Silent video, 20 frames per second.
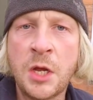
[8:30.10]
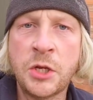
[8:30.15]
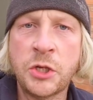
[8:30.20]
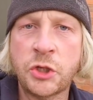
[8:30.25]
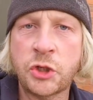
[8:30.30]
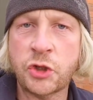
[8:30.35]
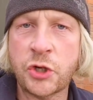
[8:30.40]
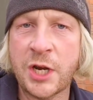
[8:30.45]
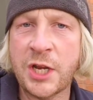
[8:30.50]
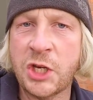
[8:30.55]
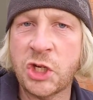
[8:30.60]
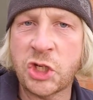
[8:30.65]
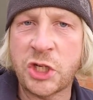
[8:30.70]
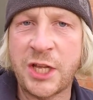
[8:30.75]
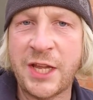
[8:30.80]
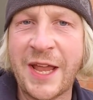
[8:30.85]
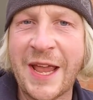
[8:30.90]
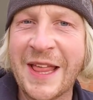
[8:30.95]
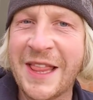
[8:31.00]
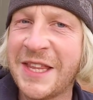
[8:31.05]

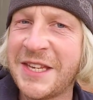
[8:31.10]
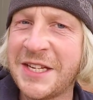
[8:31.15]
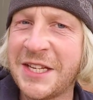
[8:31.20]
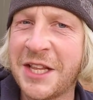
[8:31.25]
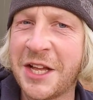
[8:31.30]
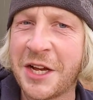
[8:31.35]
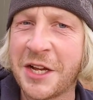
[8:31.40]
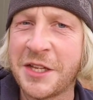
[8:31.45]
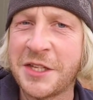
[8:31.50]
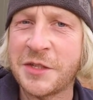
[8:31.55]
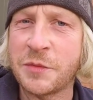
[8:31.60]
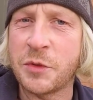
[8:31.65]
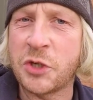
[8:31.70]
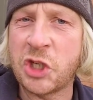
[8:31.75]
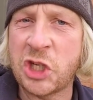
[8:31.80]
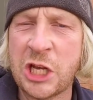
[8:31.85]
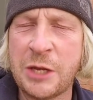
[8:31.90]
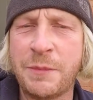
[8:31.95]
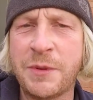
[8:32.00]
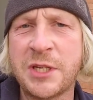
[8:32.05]
Strangely, LED lights were
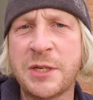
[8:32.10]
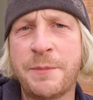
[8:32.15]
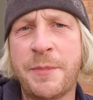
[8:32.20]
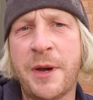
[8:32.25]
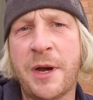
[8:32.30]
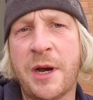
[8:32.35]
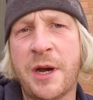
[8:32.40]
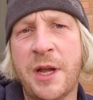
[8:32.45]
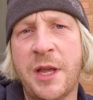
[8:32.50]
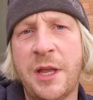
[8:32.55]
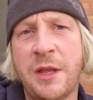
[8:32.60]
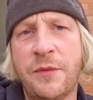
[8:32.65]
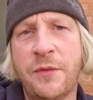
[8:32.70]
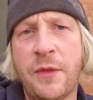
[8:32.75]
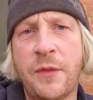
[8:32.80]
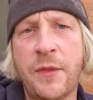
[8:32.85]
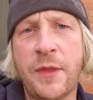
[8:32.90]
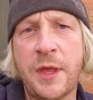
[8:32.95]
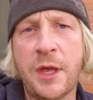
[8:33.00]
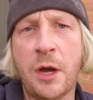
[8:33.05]
cheaper to buy
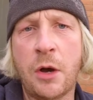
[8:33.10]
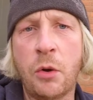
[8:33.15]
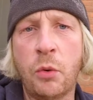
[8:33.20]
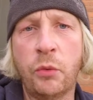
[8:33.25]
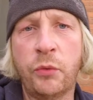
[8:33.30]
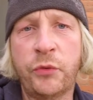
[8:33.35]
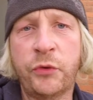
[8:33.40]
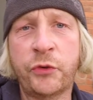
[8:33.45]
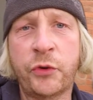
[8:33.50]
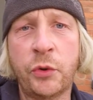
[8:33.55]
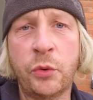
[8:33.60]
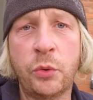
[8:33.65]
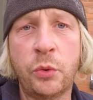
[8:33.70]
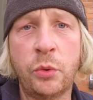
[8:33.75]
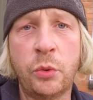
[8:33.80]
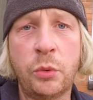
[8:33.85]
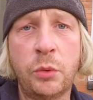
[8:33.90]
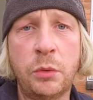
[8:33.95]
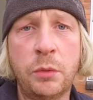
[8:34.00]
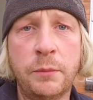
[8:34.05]
than the old
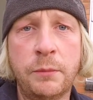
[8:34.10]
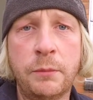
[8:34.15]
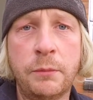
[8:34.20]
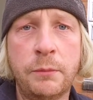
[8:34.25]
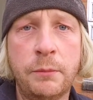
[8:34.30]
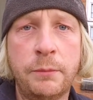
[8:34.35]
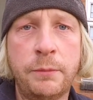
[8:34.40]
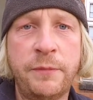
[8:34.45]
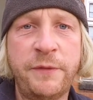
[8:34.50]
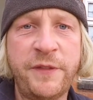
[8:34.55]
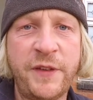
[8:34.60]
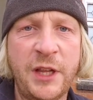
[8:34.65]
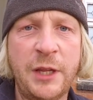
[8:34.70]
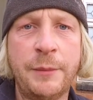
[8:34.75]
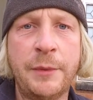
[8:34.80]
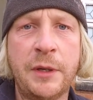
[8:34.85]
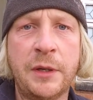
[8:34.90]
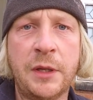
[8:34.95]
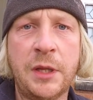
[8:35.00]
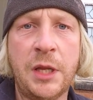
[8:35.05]
school
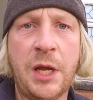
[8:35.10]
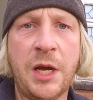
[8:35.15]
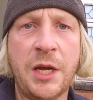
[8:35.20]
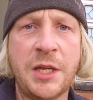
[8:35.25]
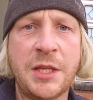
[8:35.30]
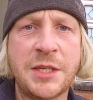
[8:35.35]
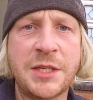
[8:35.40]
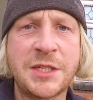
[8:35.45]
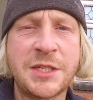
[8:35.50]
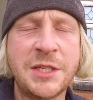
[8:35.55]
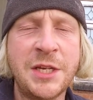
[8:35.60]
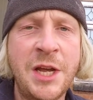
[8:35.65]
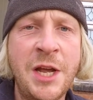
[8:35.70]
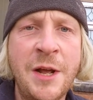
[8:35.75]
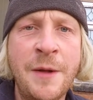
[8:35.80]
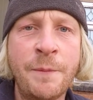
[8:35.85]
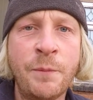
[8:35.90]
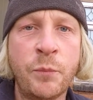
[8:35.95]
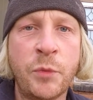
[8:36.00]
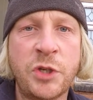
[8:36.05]
filament lights,
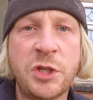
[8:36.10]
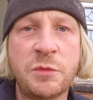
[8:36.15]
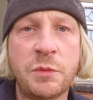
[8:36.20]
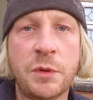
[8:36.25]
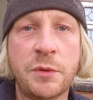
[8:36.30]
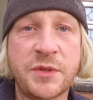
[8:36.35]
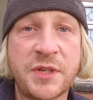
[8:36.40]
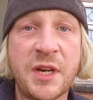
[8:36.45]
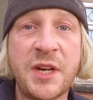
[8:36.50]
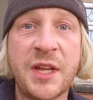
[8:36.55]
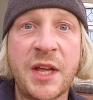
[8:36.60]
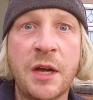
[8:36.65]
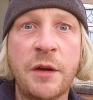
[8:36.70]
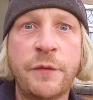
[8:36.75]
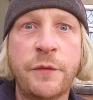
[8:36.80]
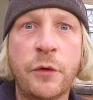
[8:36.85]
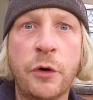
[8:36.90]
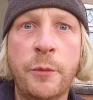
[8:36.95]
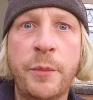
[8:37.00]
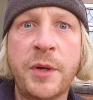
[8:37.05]
which is what I was going to go
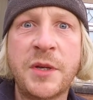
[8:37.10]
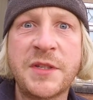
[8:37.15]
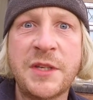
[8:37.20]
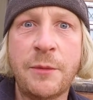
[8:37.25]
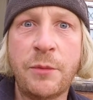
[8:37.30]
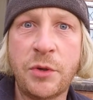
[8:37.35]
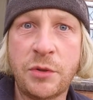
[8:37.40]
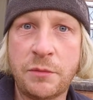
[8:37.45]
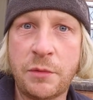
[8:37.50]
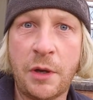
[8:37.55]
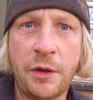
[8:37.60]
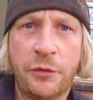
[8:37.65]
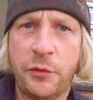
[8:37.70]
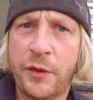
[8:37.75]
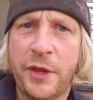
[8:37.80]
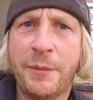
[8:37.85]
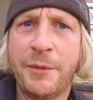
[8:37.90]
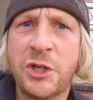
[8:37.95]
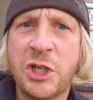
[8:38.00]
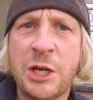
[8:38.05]
for because I
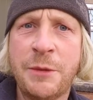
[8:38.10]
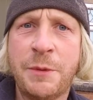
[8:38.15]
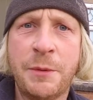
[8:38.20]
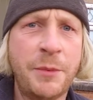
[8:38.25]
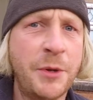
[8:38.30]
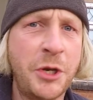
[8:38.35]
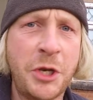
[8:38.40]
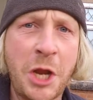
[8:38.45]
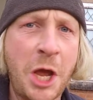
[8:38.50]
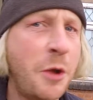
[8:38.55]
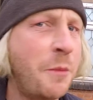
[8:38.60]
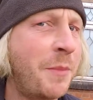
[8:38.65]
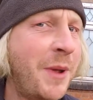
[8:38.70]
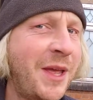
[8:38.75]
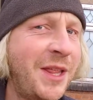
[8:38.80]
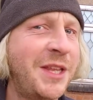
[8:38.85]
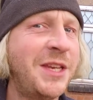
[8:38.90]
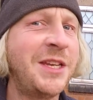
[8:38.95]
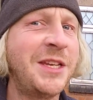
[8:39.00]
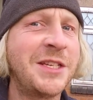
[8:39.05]
thought they were cheaper, but nope,
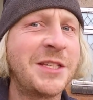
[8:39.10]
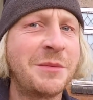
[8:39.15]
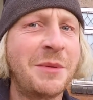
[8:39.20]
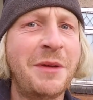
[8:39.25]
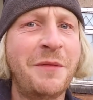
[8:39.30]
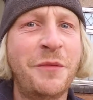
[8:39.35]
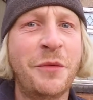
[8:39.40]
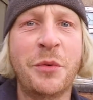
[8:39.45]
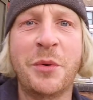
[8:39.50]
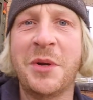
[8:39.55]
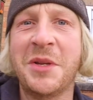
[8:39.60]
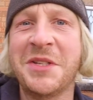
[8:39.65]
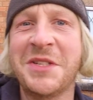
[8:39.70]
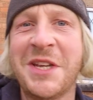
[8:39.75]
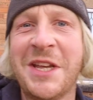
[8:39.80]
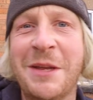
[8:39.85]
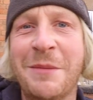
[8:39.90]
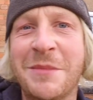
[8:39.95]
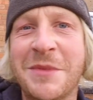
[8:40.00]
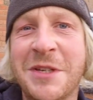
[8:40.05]
LED is the way forward, it
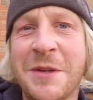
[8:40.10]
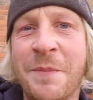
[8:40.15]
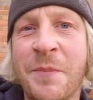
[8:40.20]
seems.